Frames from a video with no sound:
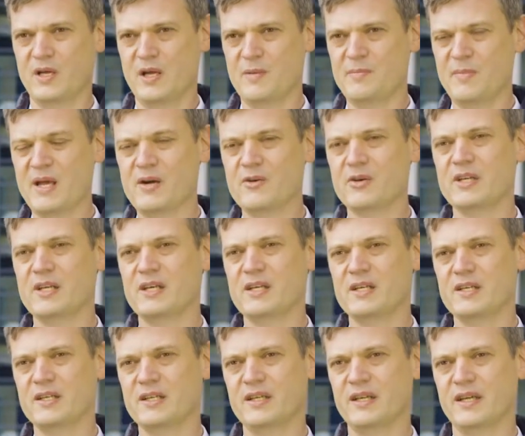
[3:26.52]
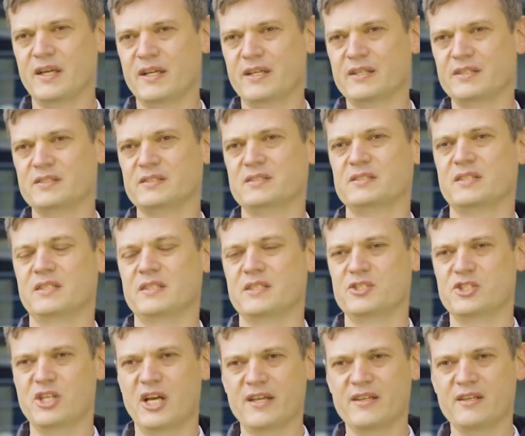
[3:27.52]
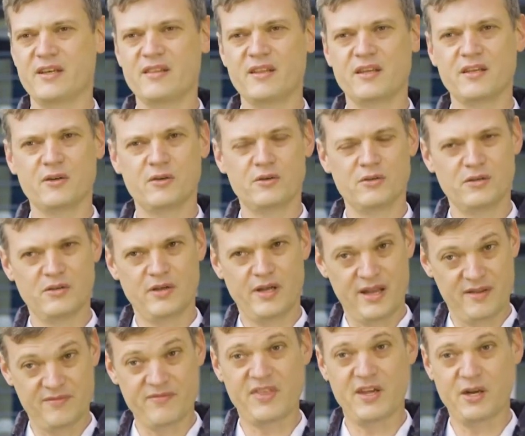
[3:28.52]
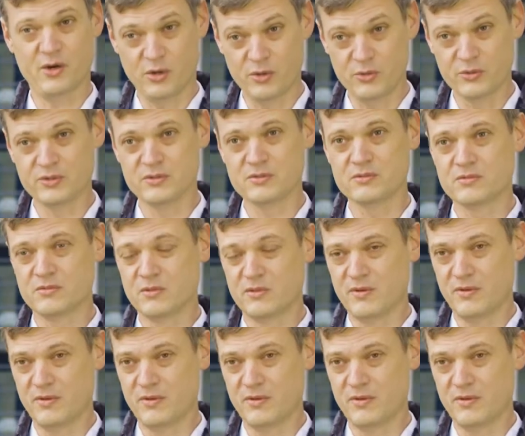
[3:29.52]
America and China, they have their own